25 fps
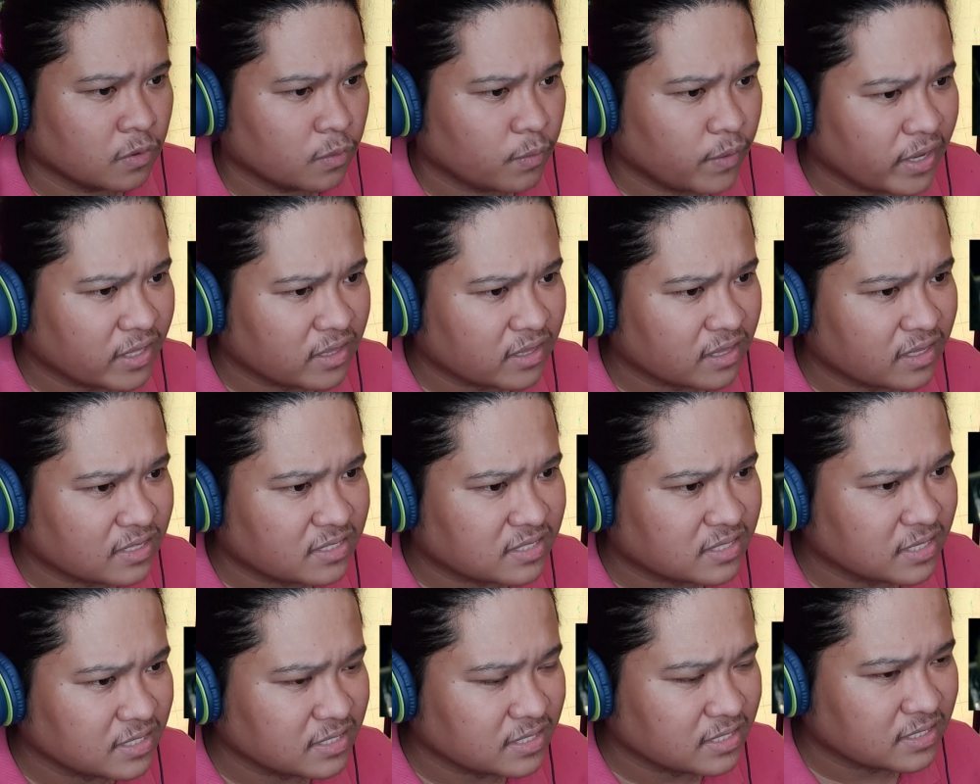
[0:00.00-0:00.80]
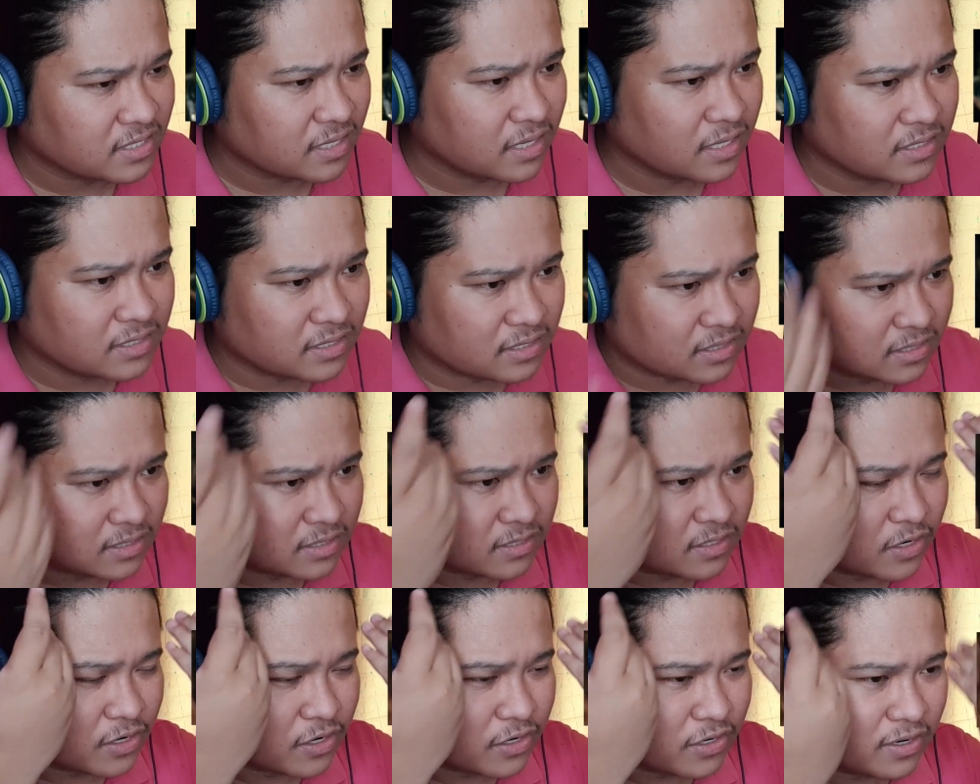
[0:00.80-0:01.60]
Wait,
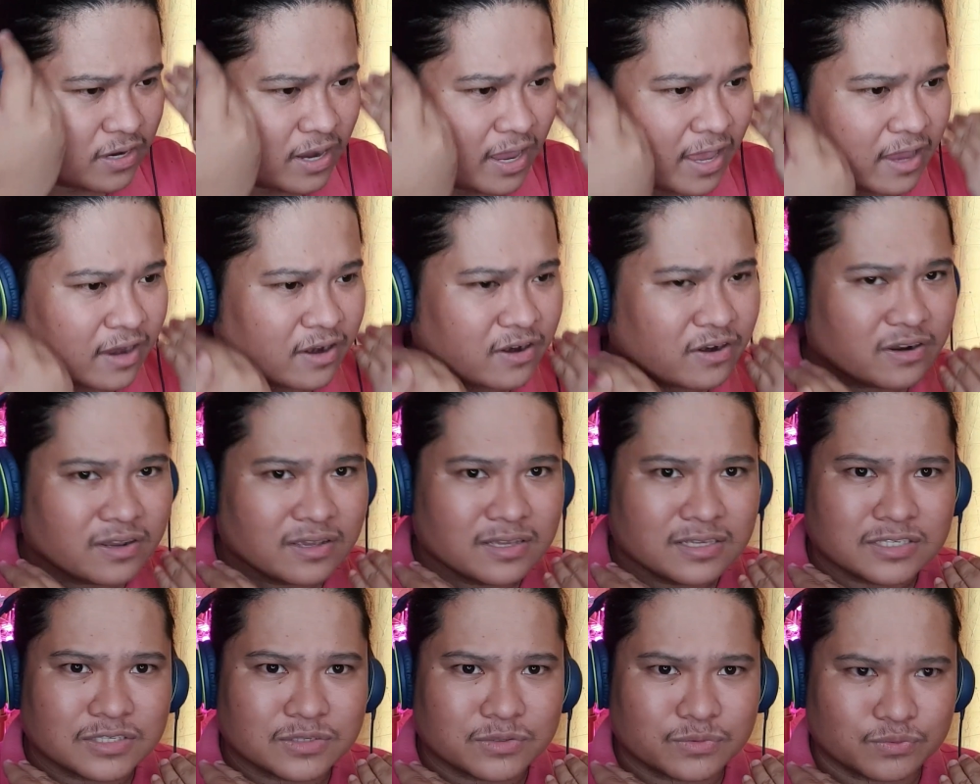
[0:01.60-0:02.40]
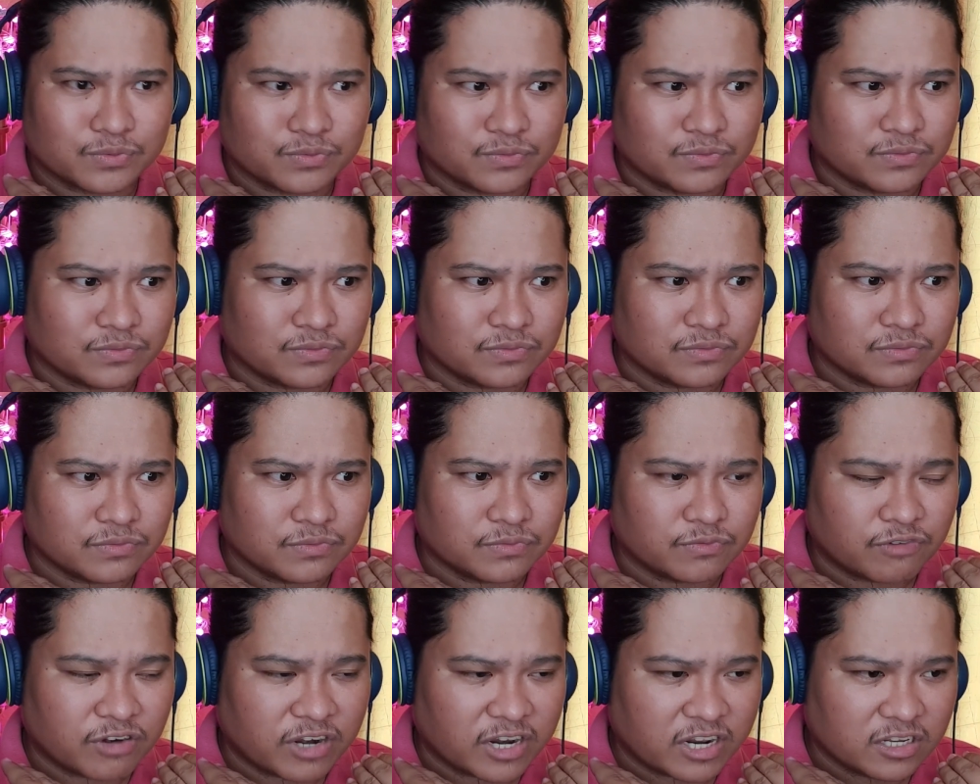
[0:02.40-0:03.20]
is her hair is
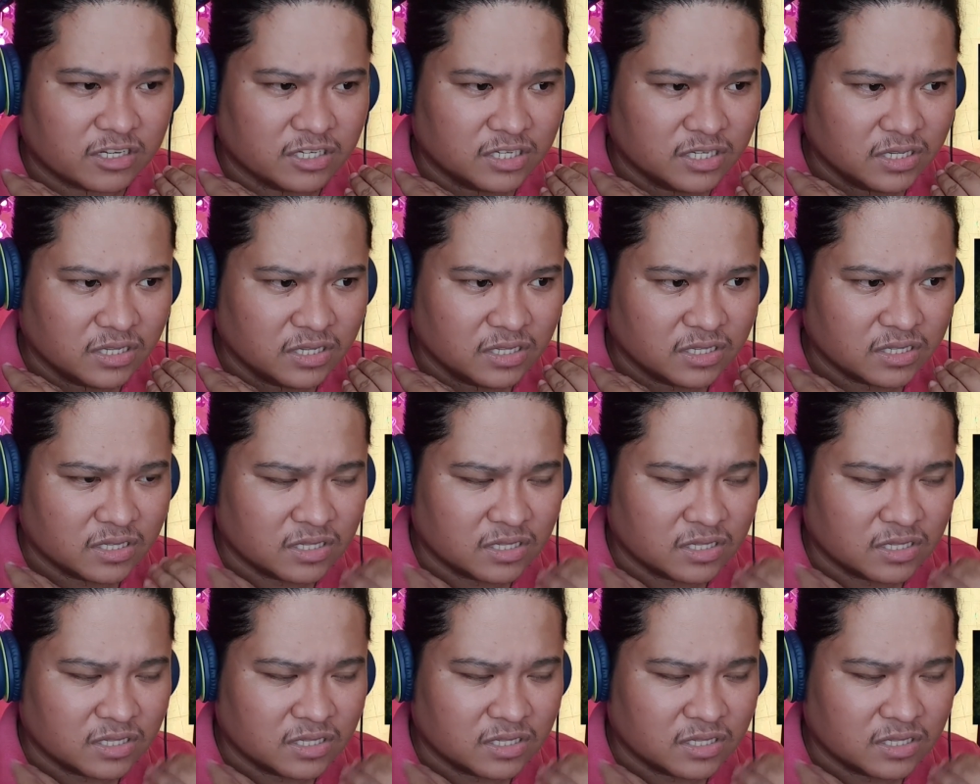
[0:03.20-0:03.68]
real?